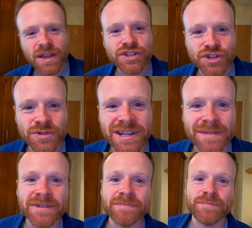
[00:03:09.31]
Due to
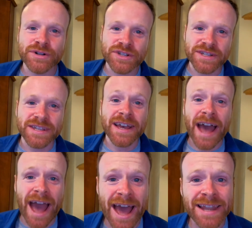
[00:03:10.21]
limited budgets
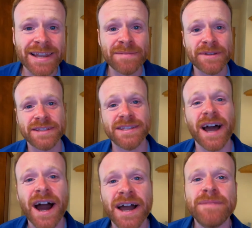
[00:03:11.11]
and limited
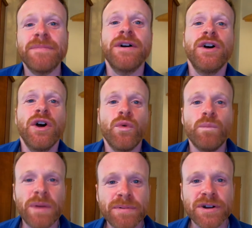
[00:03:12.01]
time,
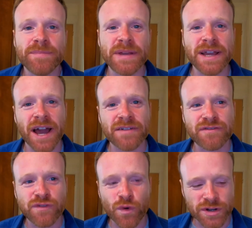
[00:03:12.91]
people are being kind of
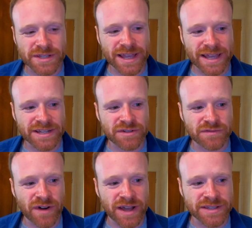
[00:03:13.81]
forced into
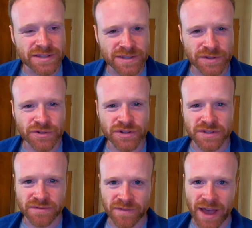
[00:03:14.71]
finding
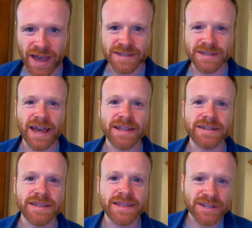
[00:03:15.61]
solutions fast.
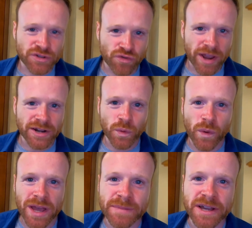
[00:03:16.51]
And that's great in a
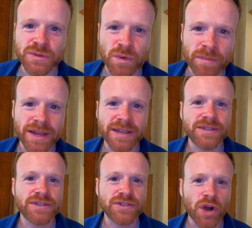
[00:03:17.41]
way because we're making
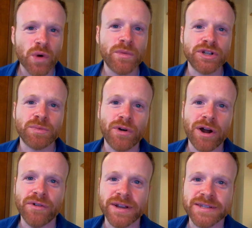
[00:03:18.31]
so much
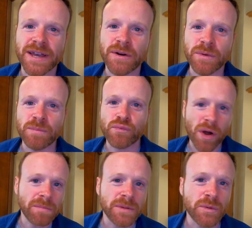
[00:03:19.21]
progress that we
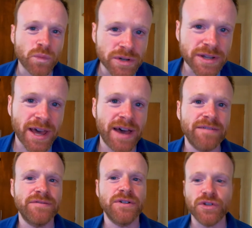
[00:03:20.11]
probably wouldn't
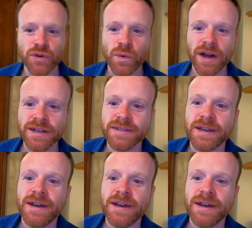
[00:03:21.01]
have otherwise.